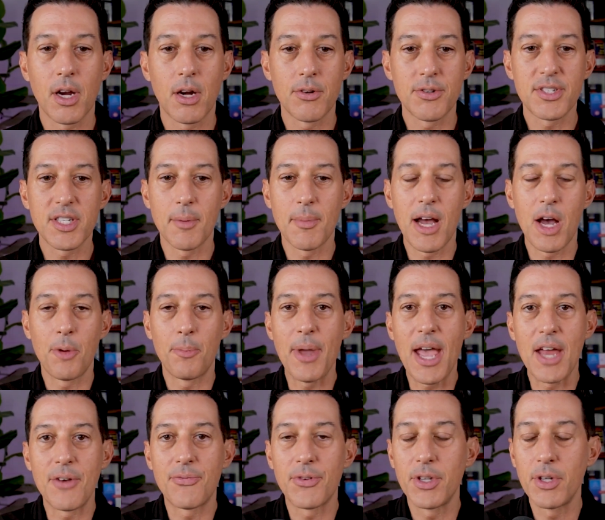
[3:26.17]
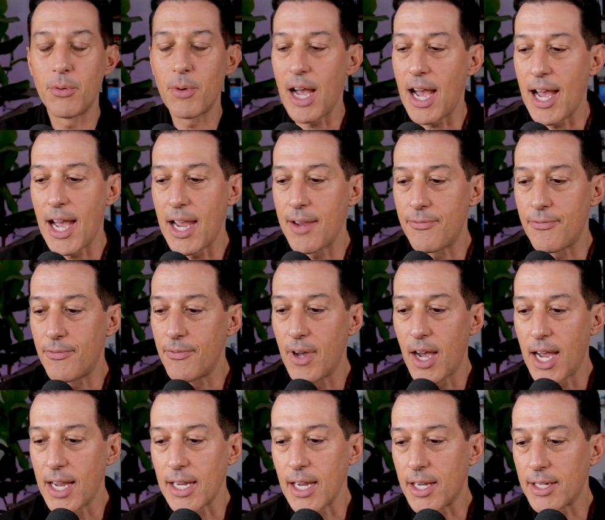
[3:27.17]
are somehow bad for you. I
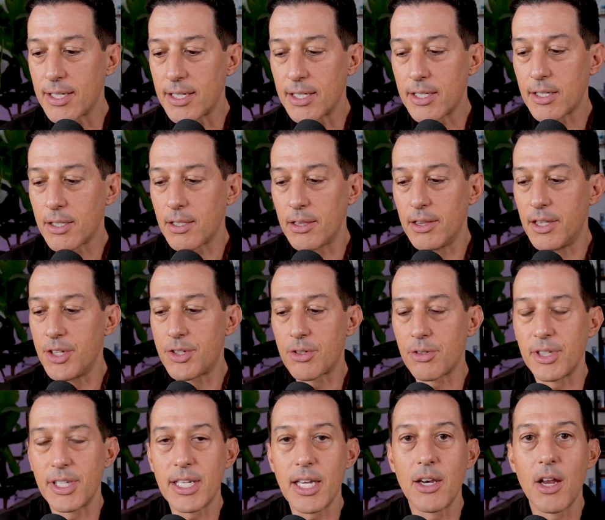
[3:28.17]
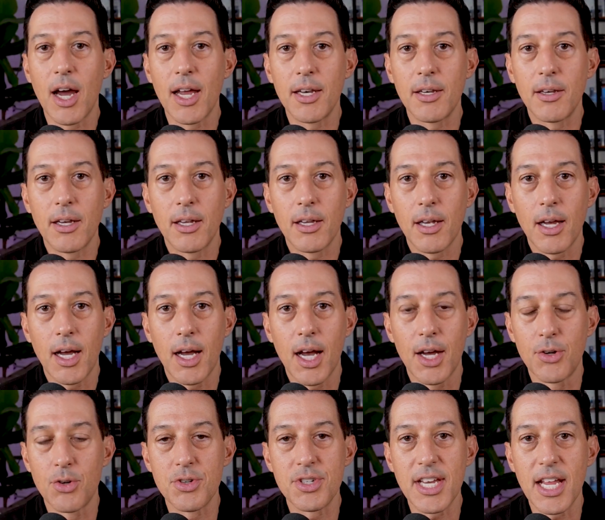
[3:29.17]
I, I literally cannot uh,
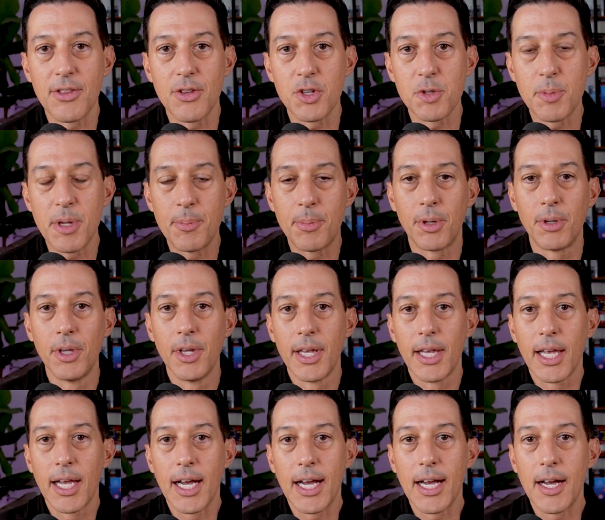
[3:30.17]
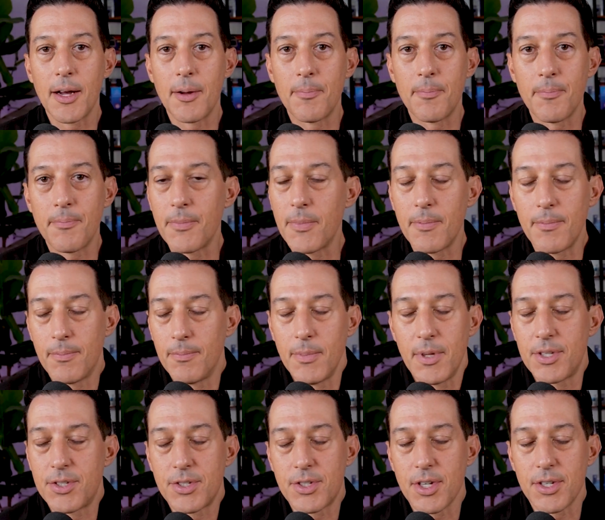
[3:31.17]
understand those people. Um,
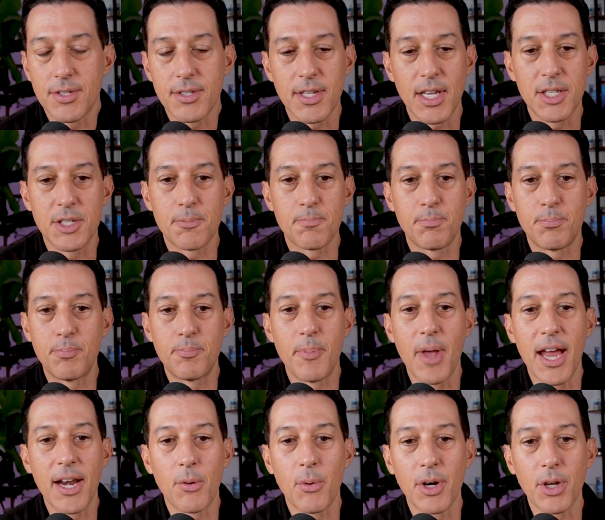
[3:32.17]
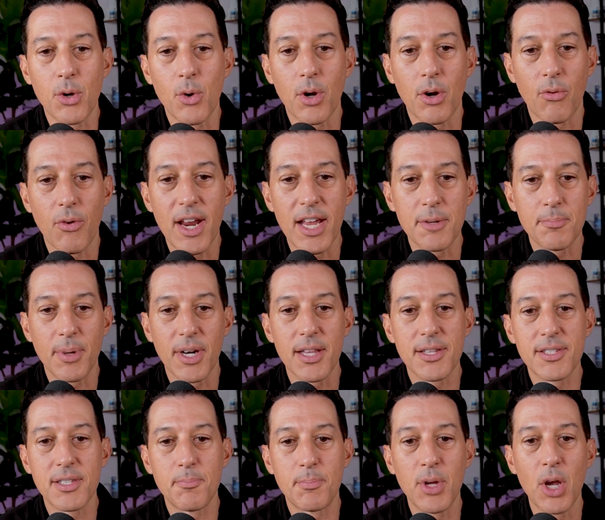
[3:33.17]
it's just, it's I don't want to go on a rant, but
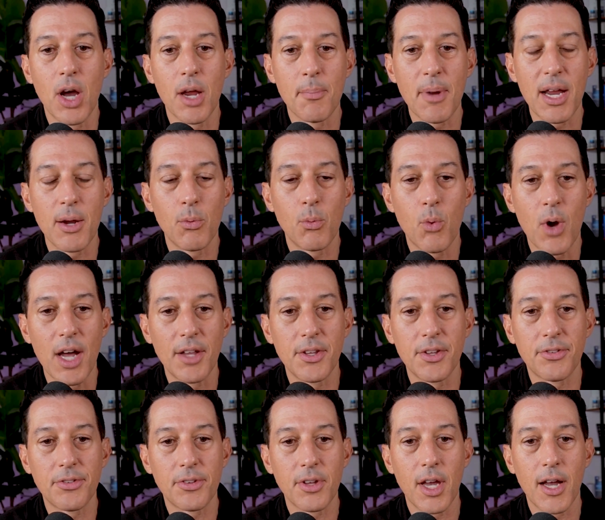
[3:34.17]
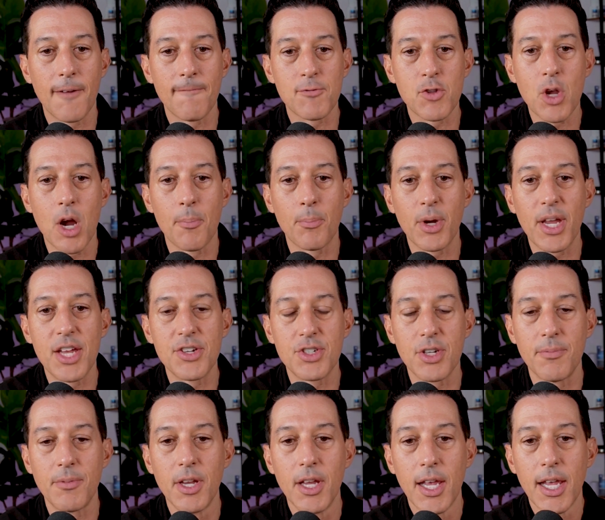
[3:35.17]
it's beyond my wildest um,
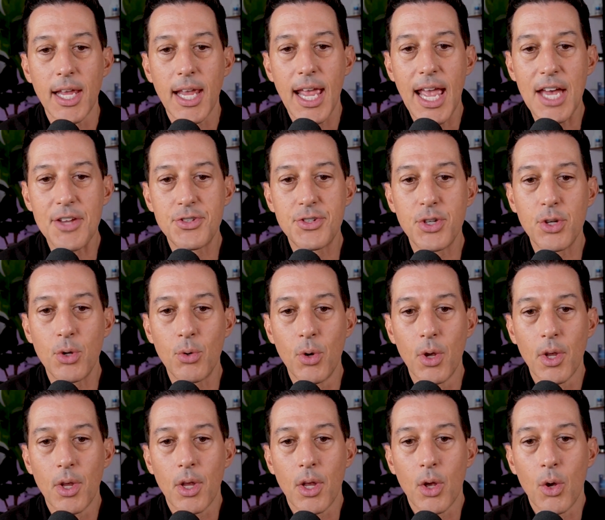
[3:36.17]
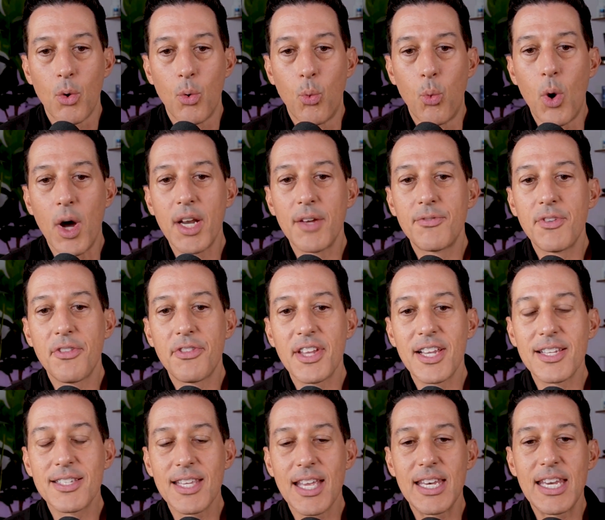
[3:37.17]
comprehension as to one of the
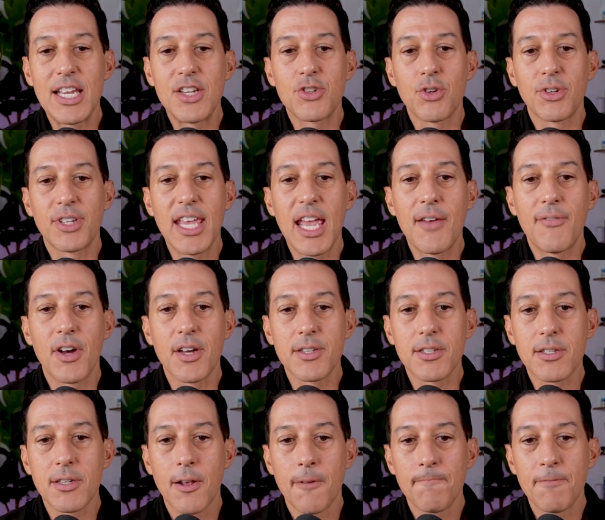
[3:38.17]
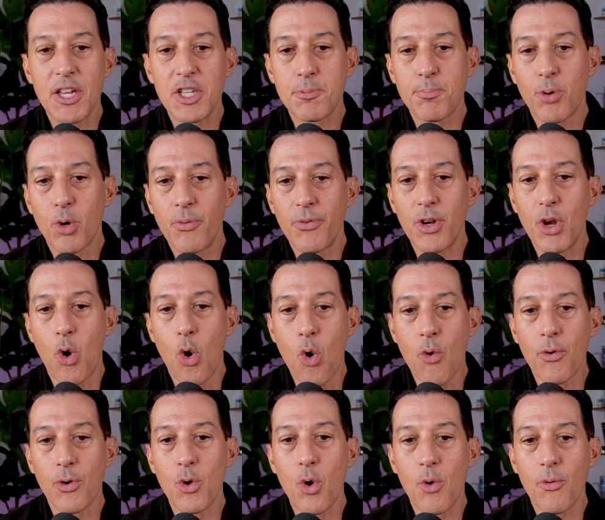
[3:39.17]
things that nature gave us that's proven
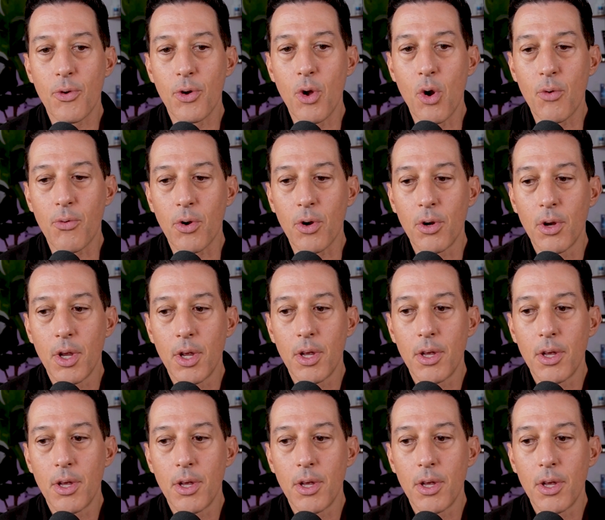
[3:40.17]
over and over and over